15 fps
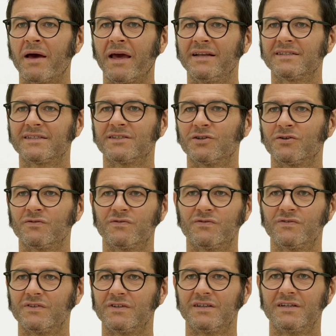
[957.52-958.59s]
painter of,
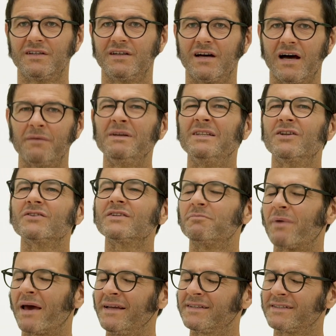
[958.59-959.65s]
I mean, not a
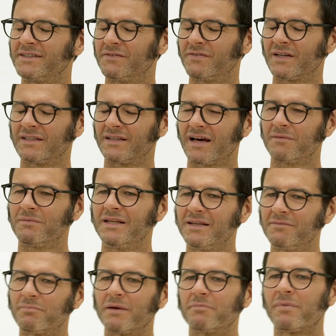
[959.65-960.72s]
painter even. I mean,
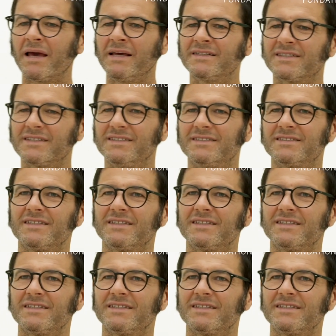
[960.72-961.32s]
a painter